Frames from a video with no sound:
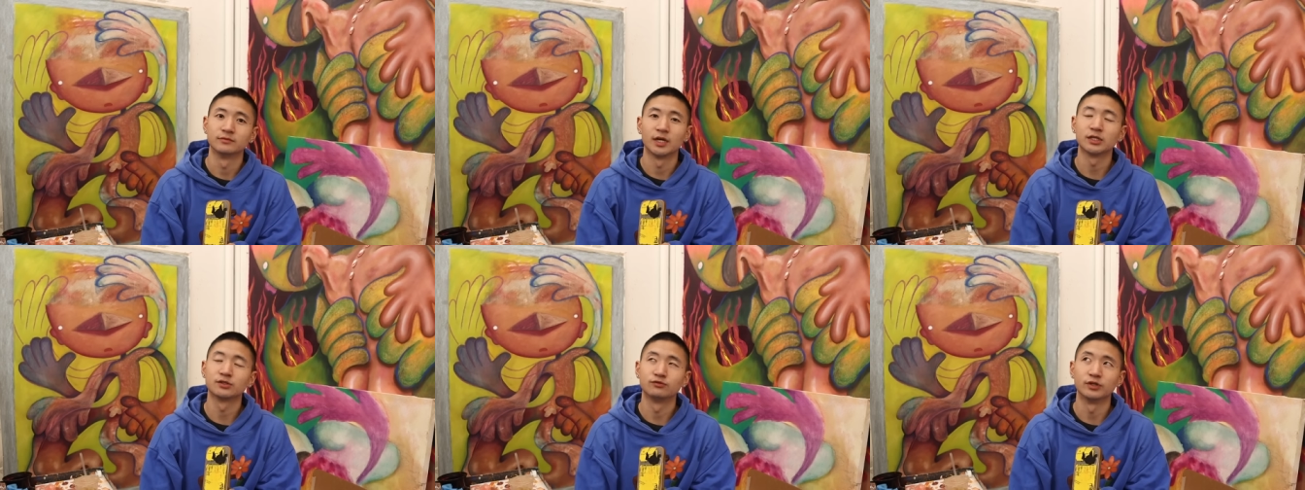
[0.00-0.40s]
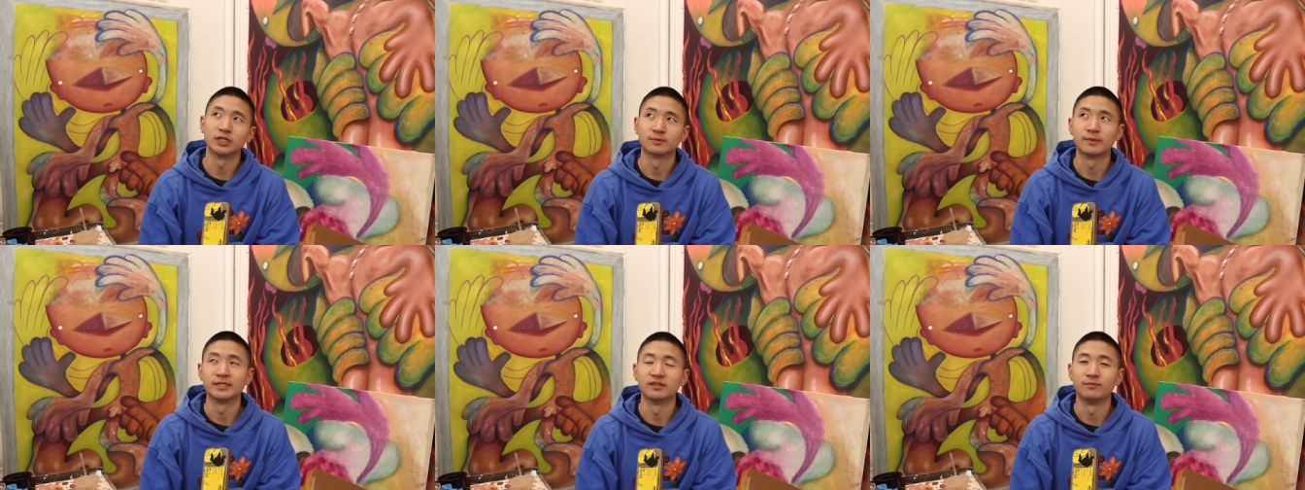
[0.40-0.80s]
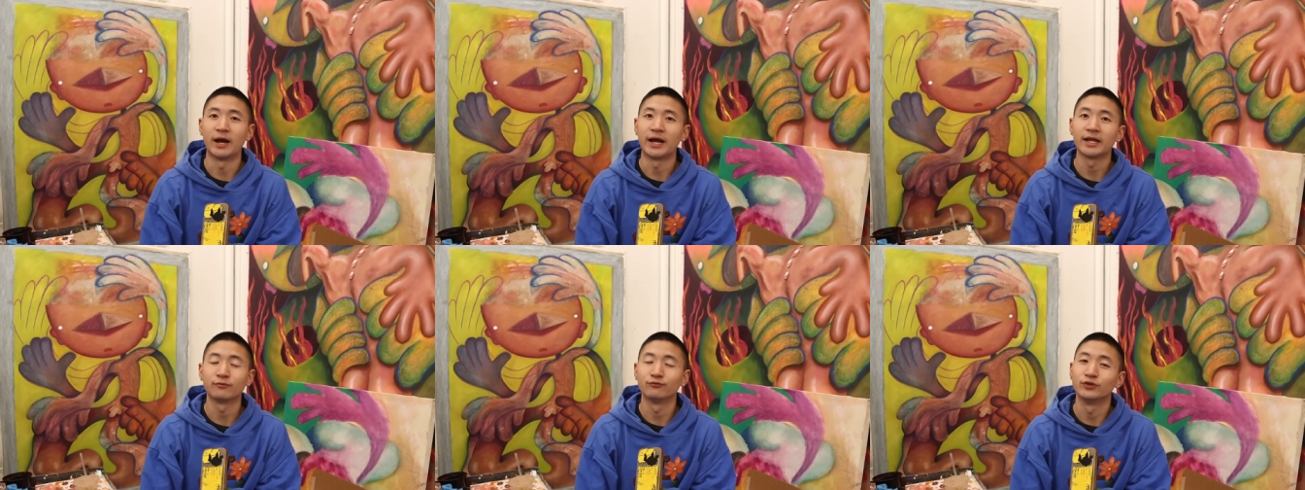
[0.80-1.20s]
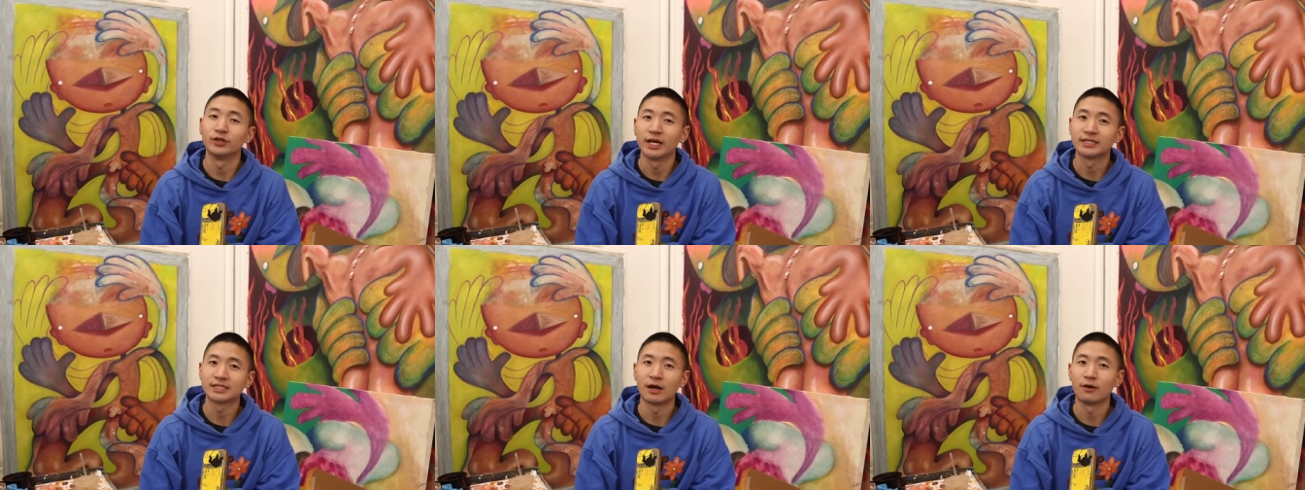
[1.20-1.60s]
it's really expensive, but I didn't
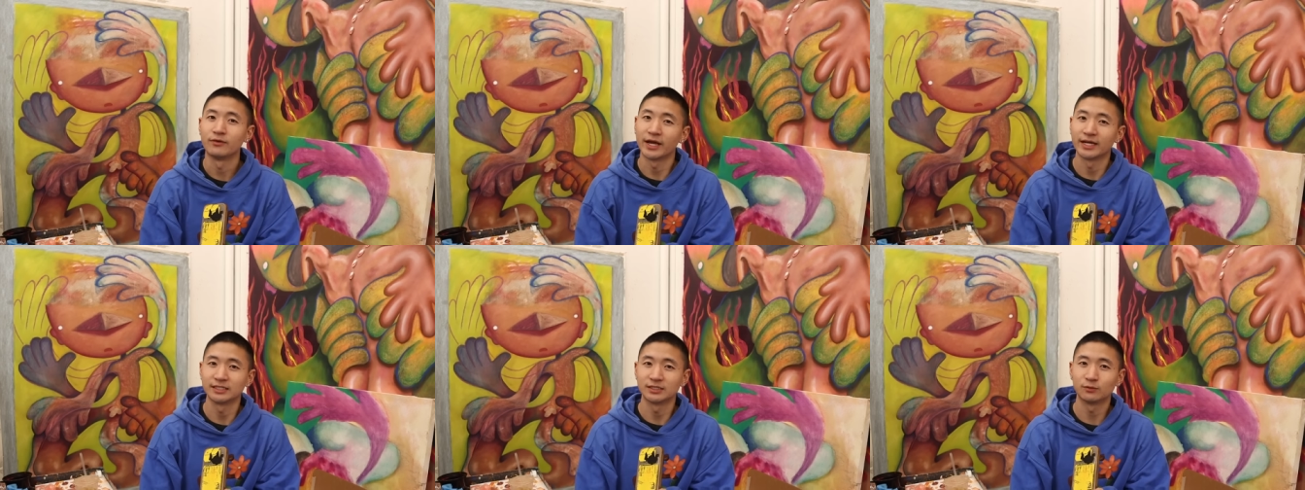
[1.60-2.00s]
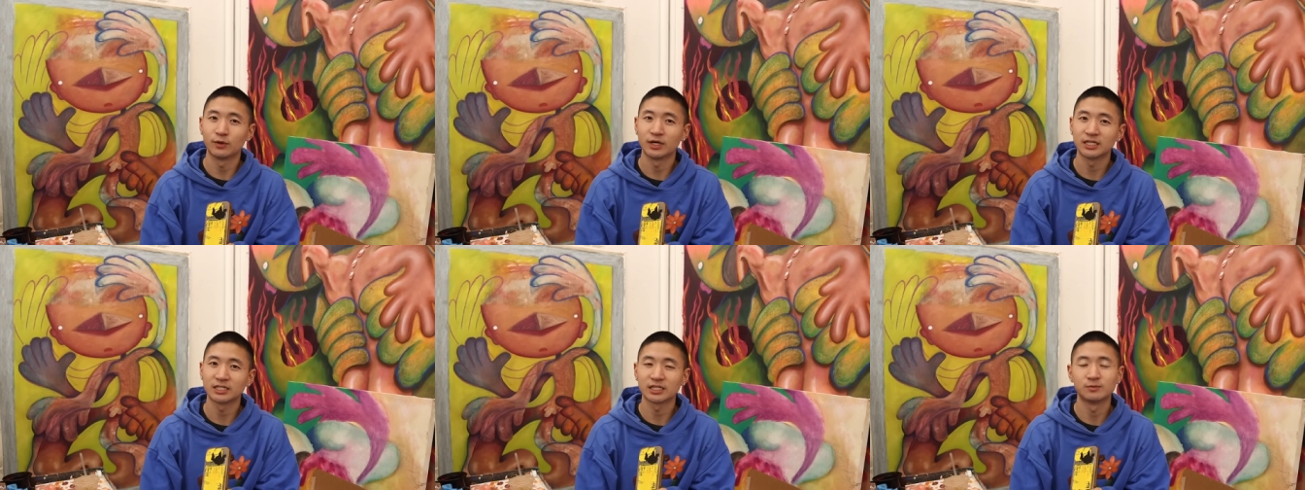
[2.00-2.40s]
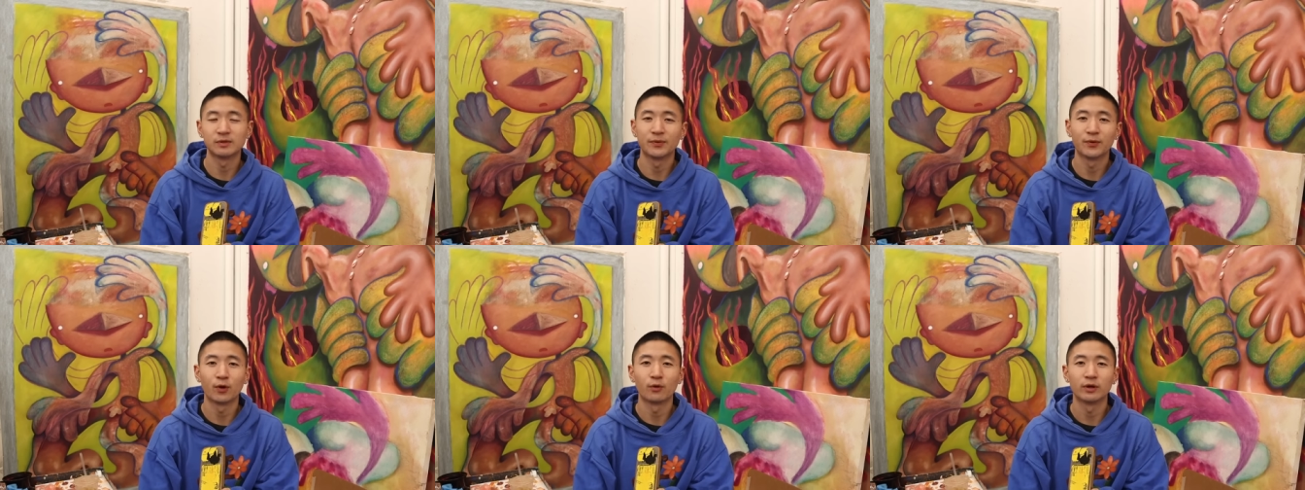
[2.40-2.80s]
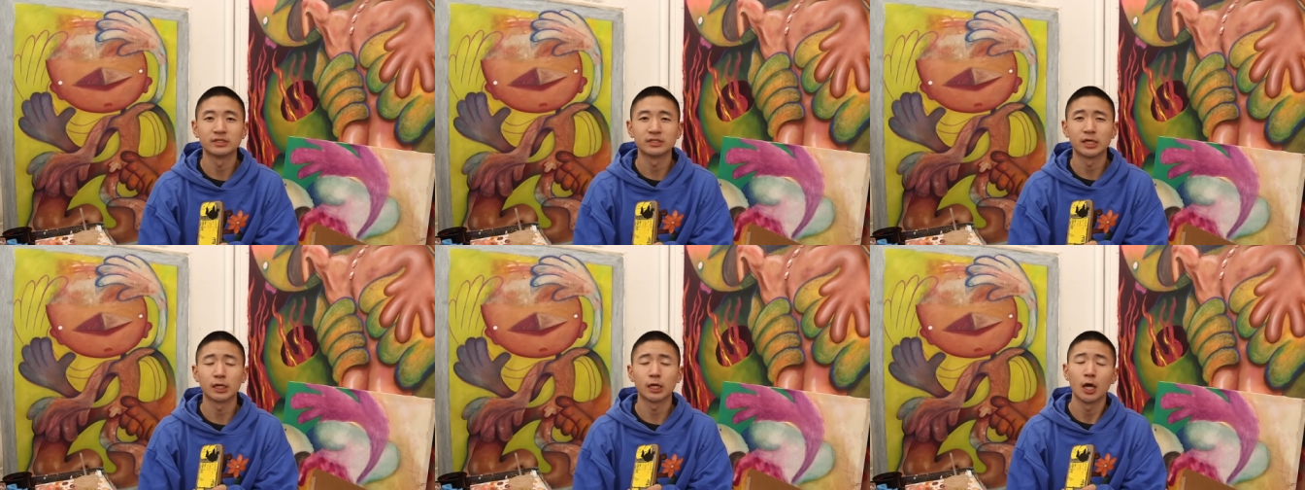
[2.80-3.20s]
realize how nice it was because people were
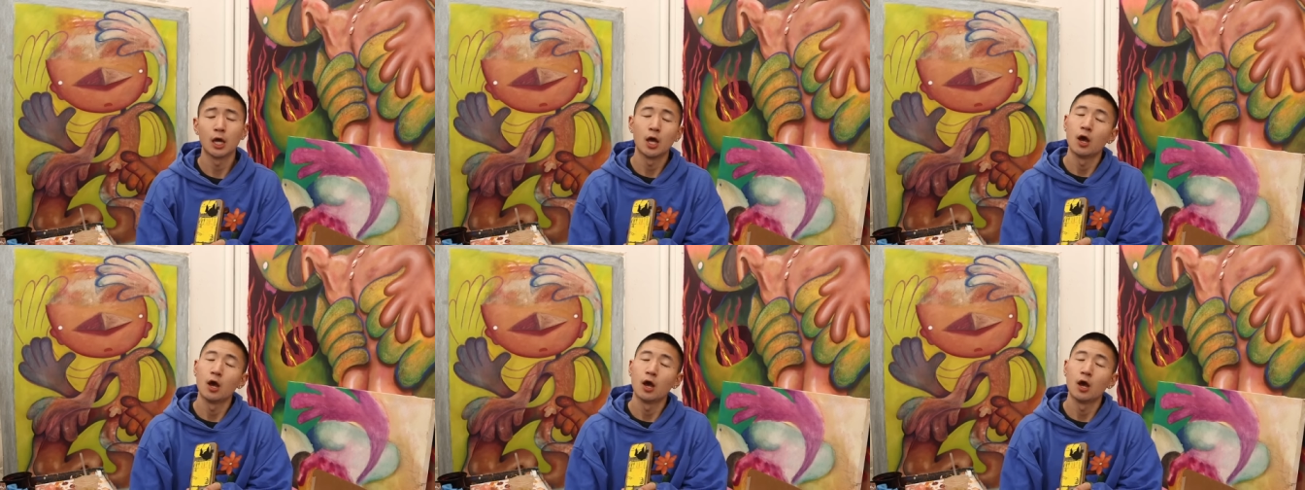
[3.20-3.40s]
always like,